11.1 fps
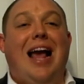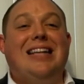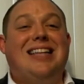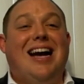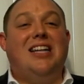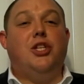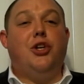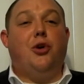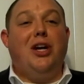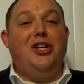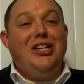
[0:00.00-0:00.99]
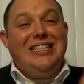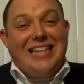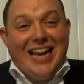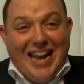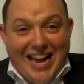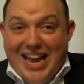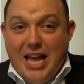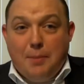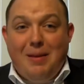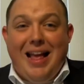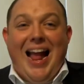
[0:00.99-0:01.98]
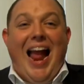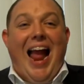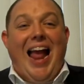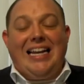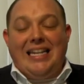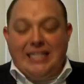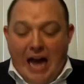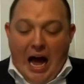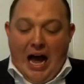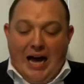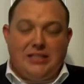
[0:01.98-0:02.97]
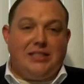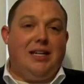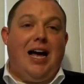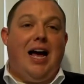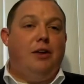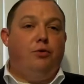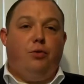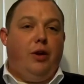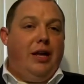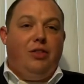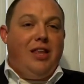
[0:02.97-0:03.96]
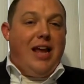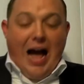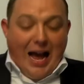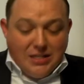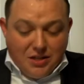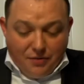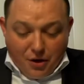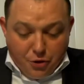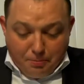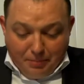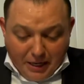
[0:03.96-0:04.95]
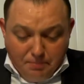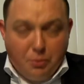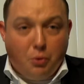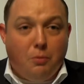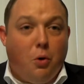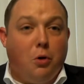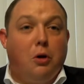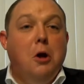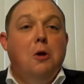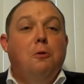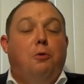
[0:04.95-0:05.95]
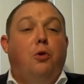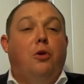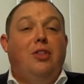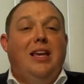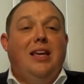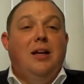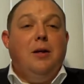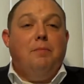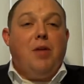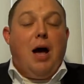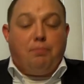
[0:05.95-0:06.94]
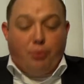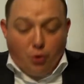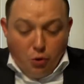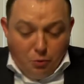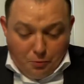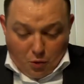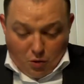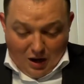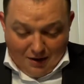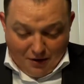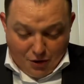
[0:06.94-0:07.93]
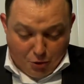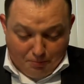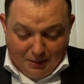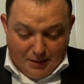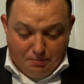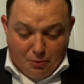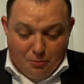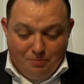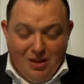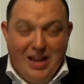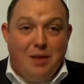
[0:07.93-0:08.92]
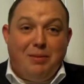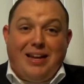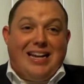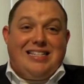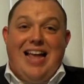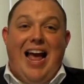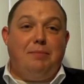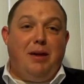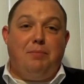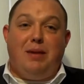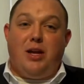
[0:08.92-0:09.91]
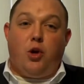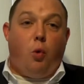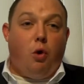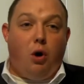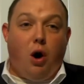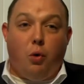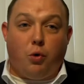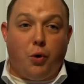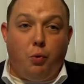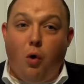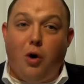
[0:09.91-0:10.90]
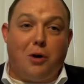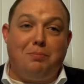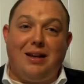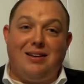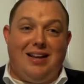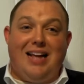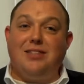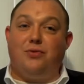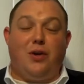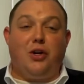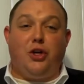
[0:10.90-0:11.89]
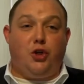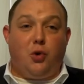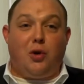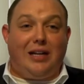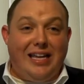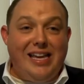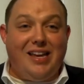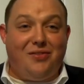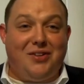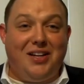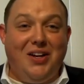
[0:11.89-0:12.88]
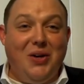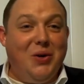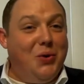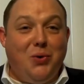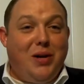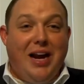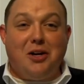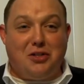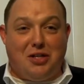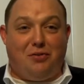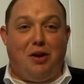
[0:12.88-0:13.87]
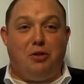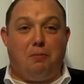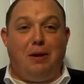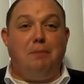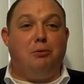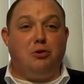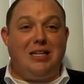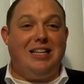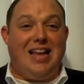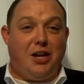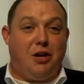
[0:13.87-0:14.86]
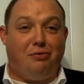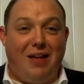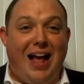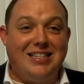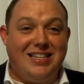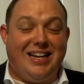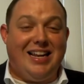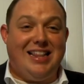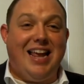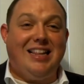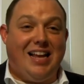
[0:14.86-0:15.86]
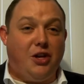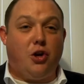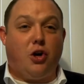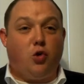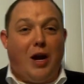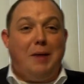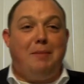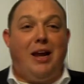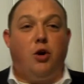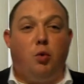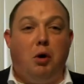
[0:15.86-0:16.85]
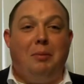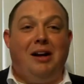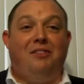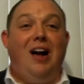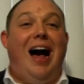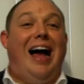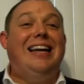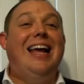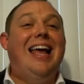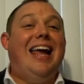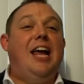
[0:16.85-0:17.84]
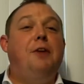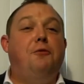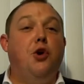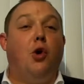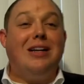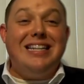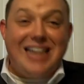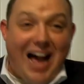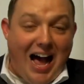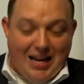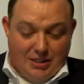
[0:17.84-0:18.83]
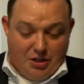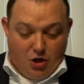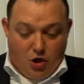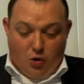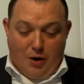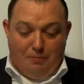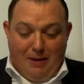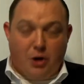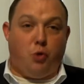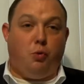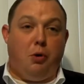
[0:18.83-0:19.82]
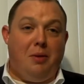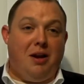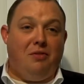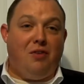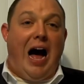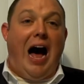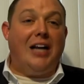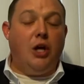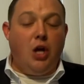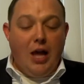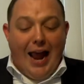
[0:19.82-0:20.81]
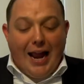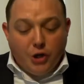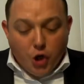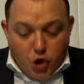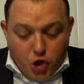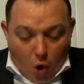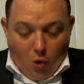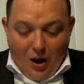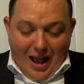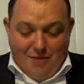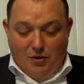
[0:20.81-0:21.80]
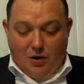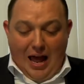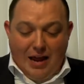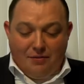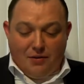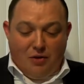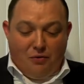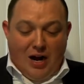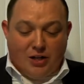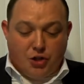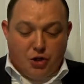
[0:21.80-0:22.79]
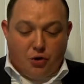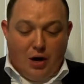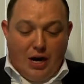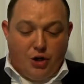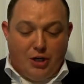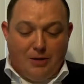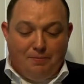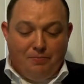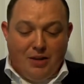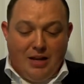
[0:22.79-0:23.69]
it as consecration to Him and not uh, in the eyes of other people or for the approval of other people because that may be an, a reward, but that's very short lived. Who cares if other people see that you're fasting and think that you're a great man or woman of God if you're not a great man or woman of God and you don't have a life of consecration?